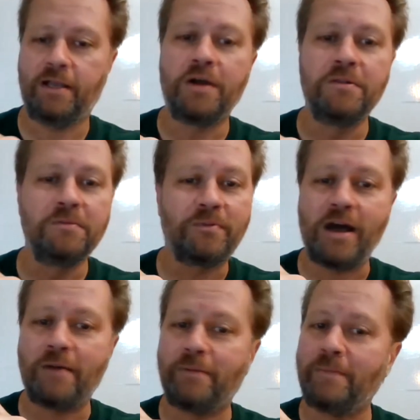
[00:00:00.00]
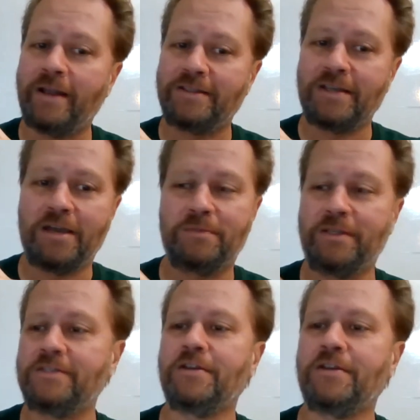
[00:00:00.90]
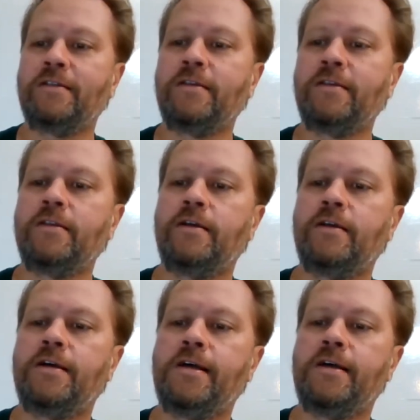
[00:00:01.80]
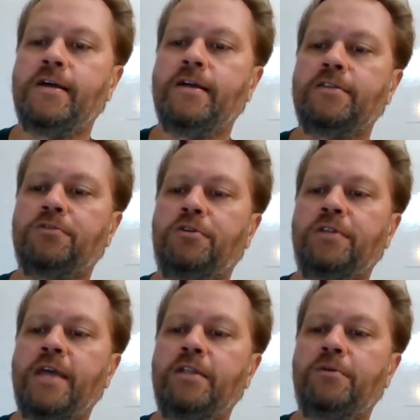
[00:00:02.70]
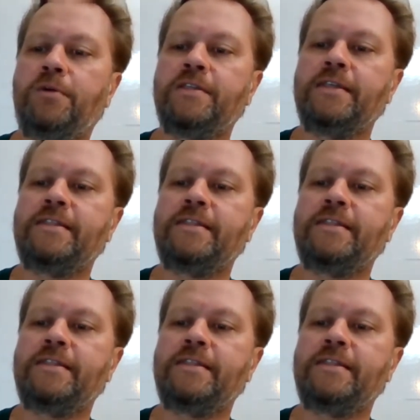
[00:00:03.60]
One problem at a time, please, dear God. Uh, scroll down to where it says